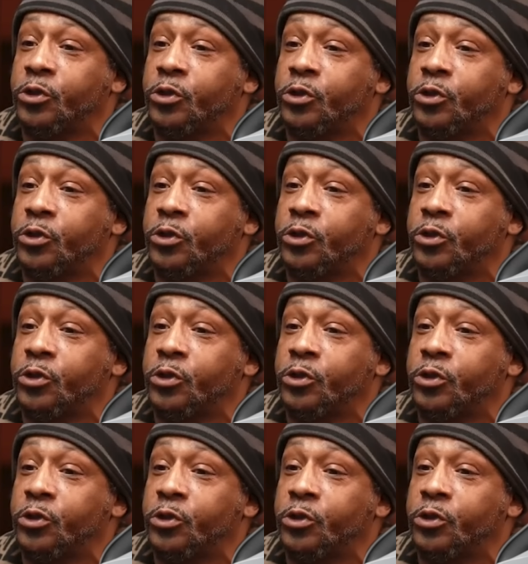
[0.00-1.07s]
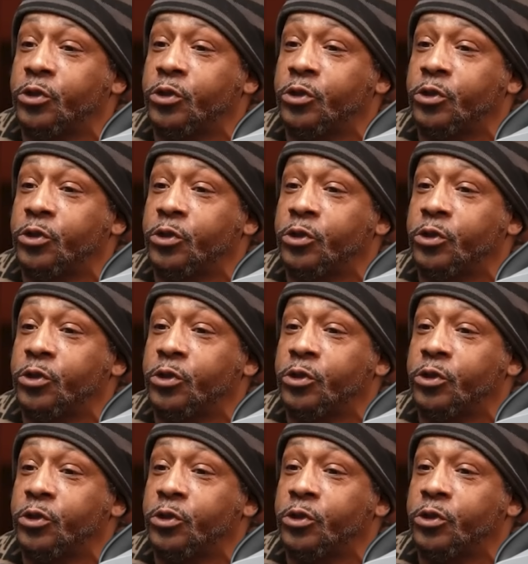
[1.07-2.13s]

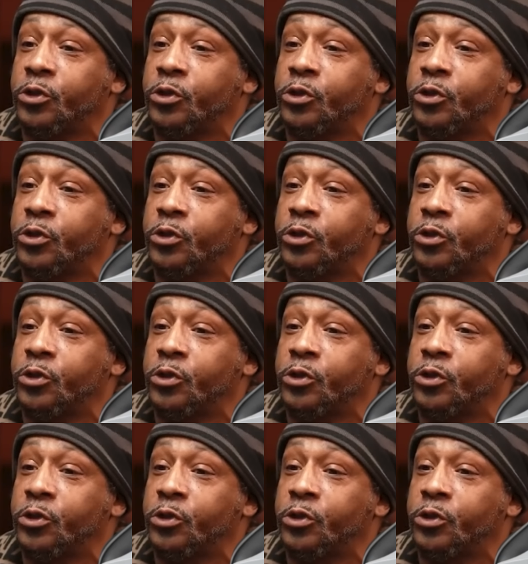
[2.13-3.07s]
The person shown says nothing.